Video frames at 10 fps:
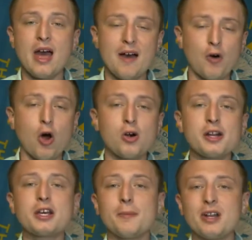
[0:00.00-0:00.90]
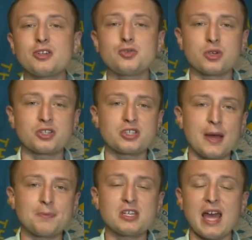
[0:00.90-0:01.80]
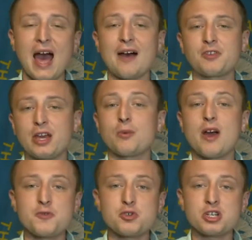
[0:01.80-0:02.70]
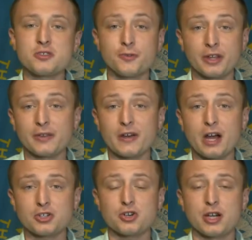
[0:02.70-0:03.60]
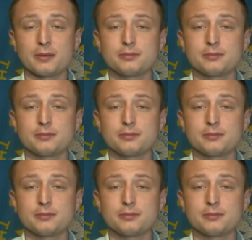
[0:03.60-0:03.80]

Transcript: have already committed to accepting Afghan refugees fleeing the country.